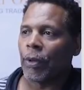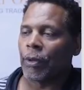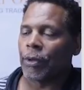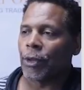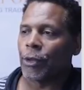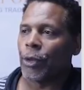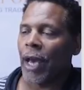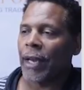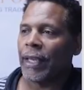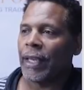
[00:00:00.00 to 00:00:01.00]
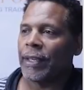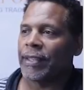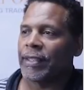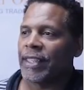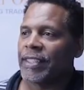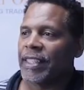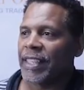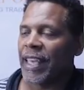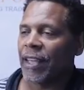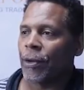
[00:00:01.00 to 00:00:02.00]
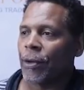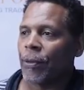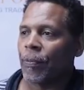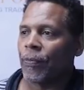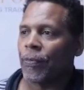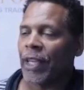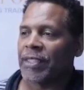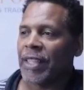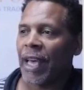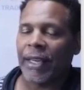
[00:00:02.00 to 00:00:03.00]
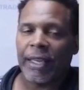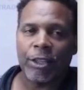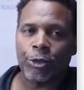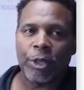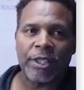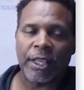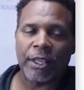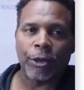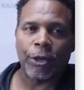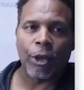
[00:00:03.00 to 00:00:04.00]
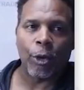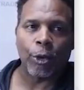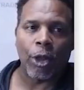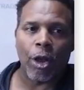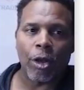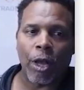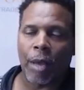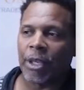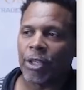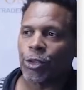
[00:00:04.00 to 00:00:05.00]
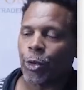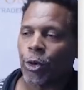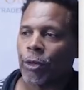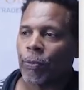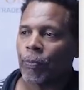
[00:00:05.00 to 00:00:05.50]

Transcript: So you got an indecision candle. That's not an entry signal to go long. I mean short.